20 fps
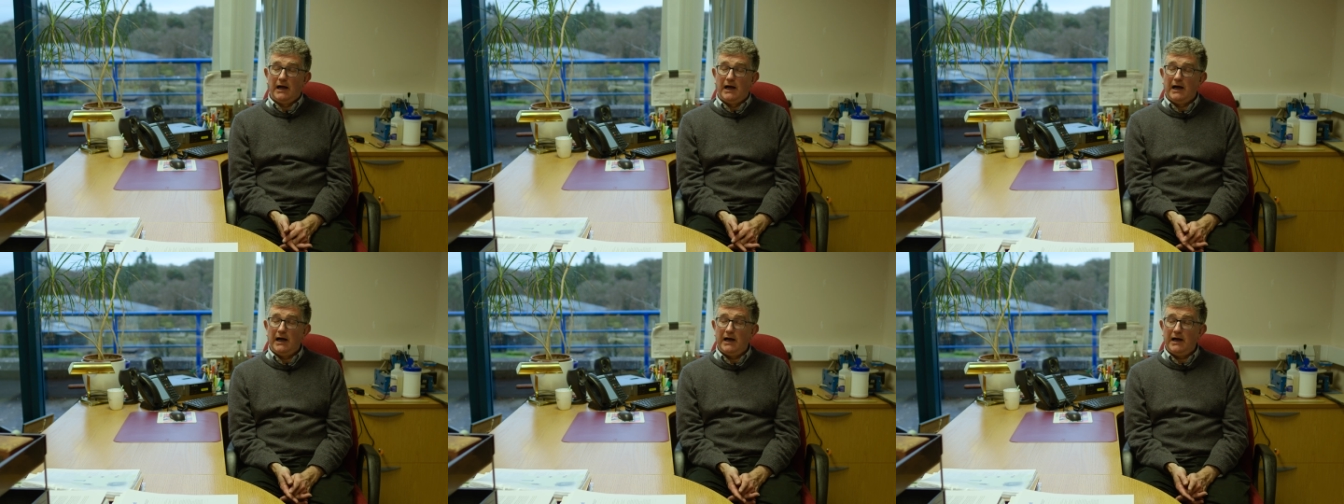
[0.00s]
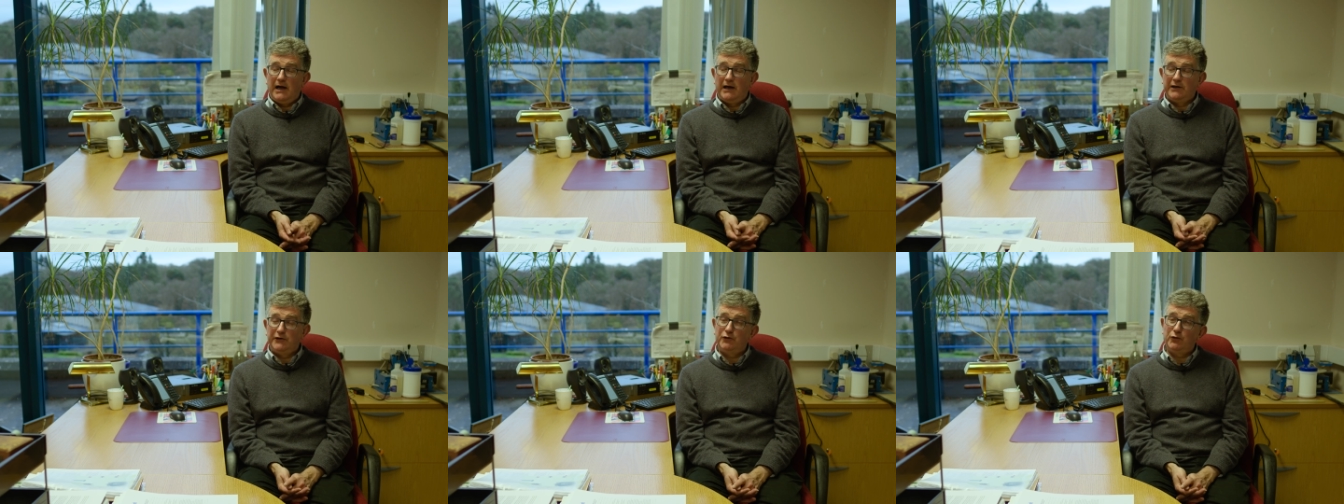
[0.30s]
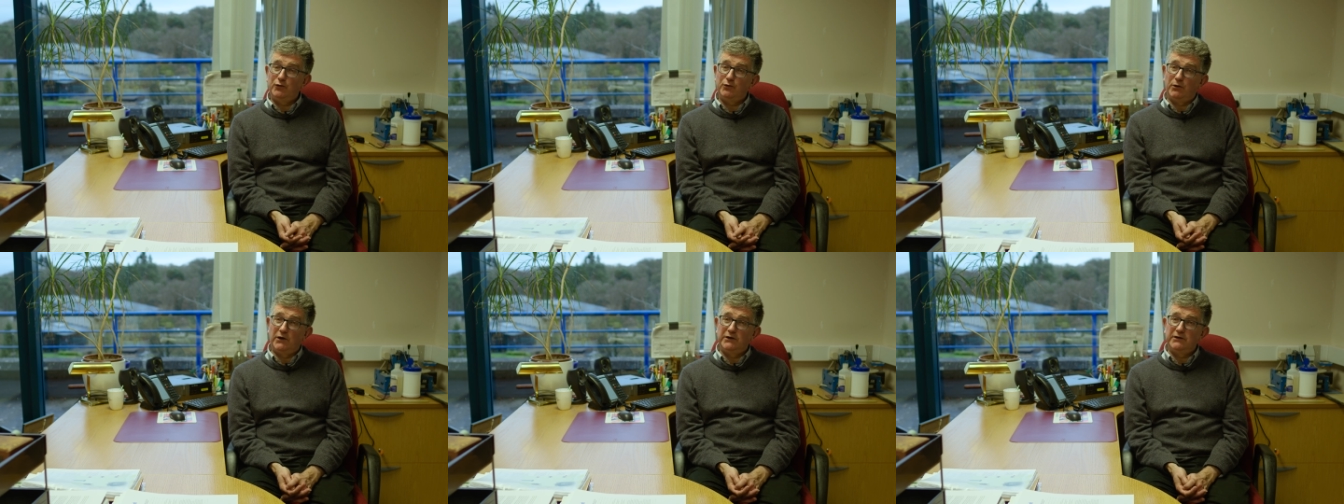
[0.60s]
I, I
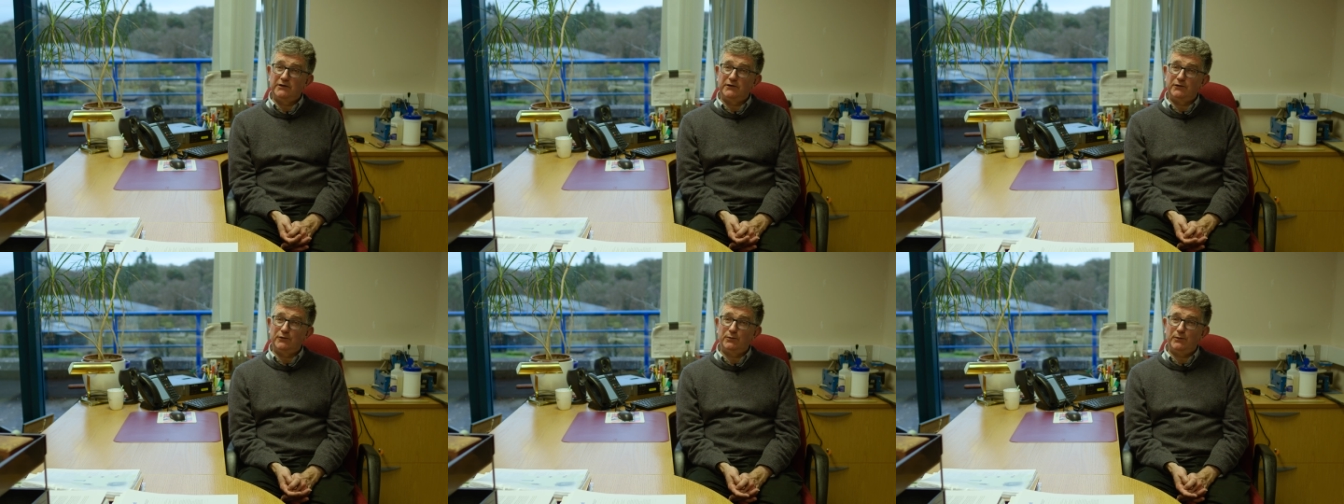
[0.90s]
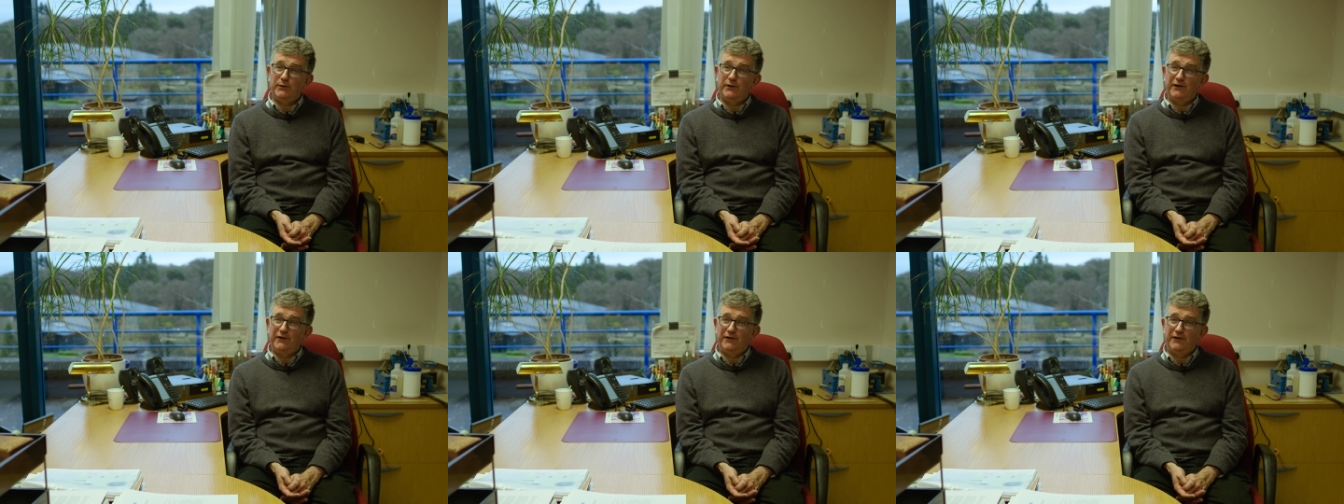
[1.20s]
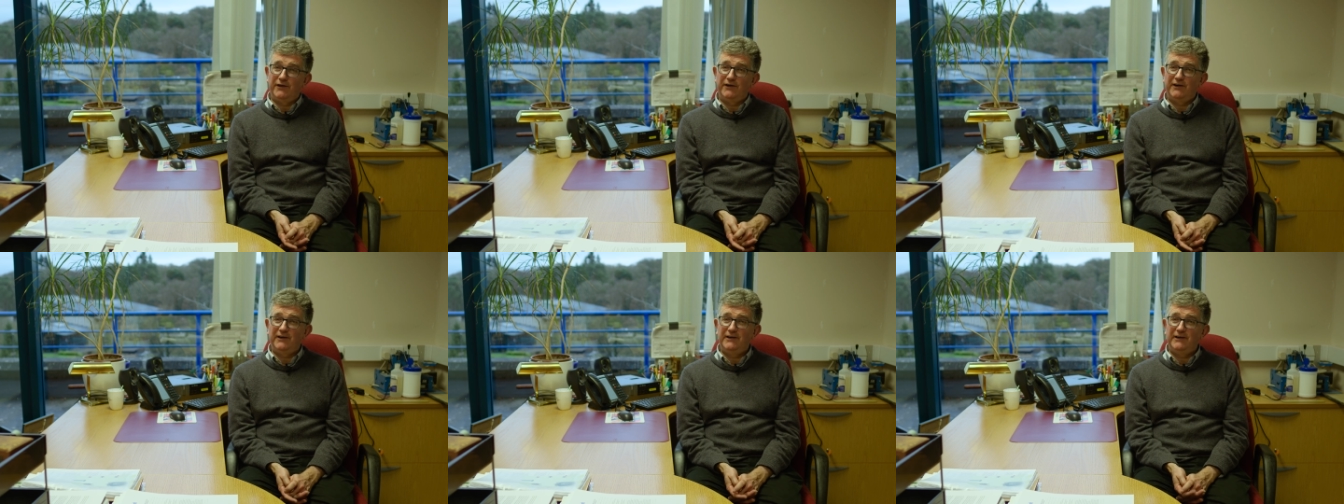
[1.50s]
do wonder whether
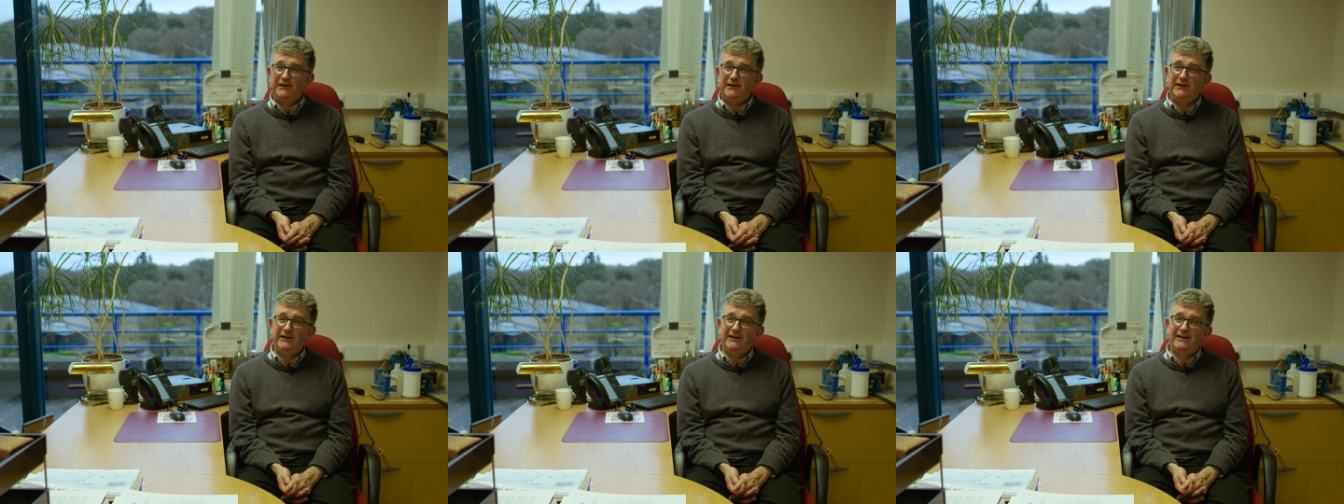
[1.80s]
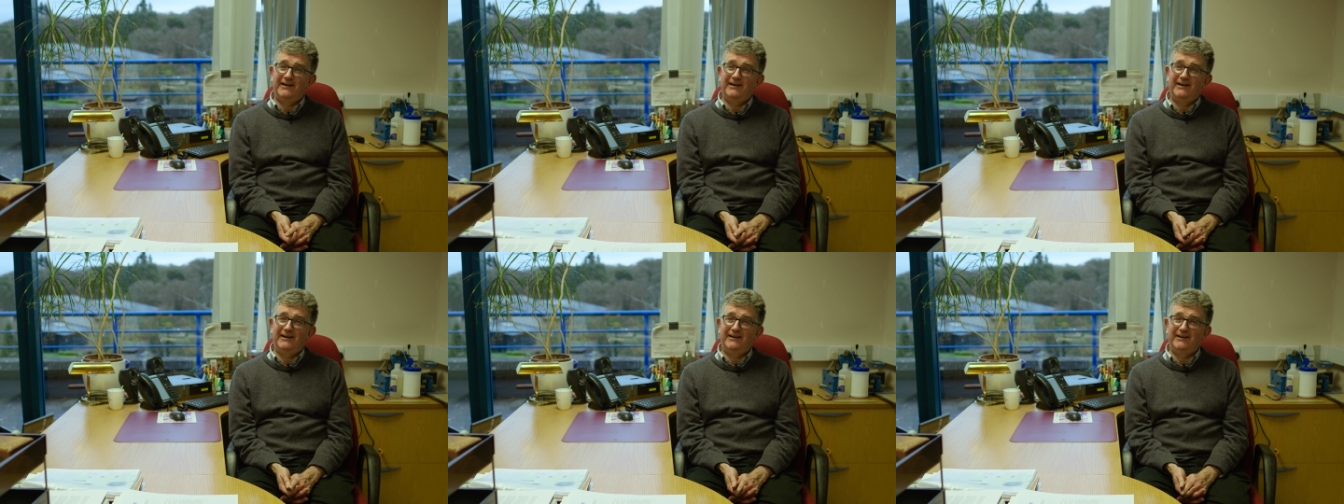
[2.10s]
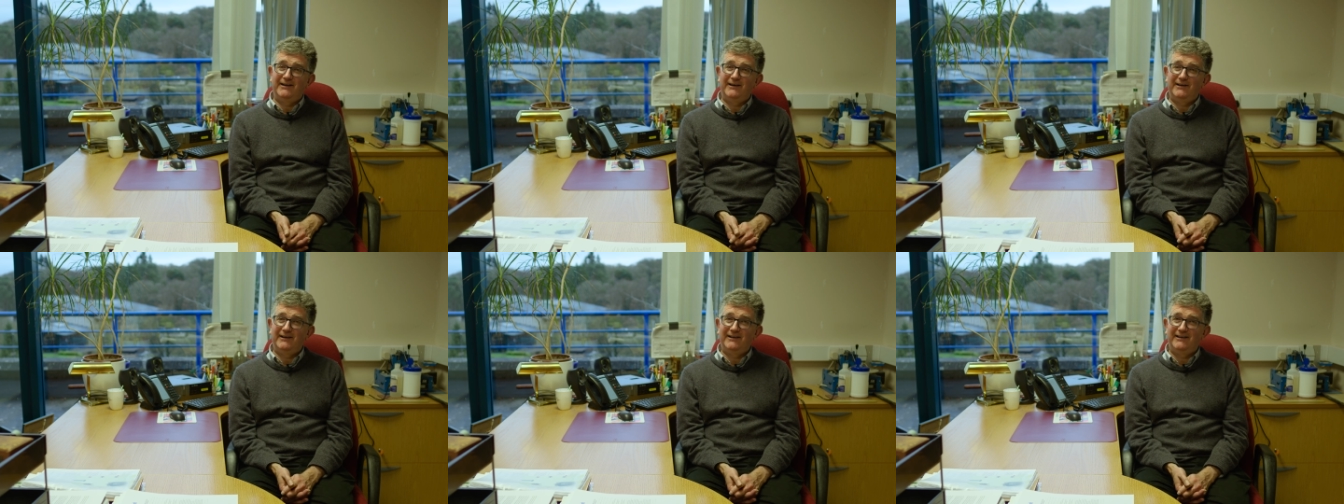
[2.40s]
the
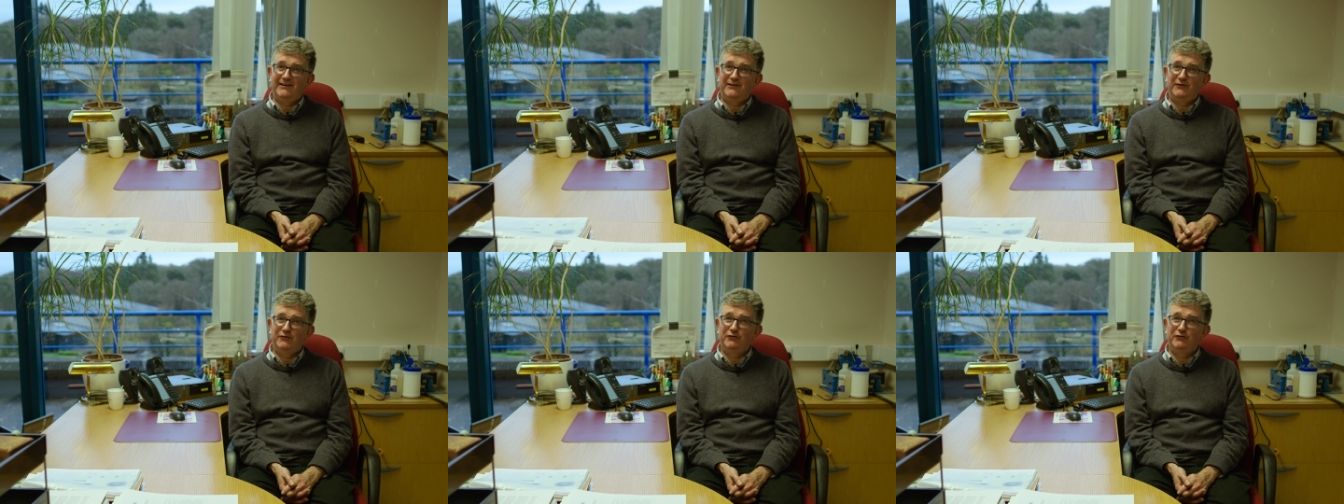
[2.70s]
uh,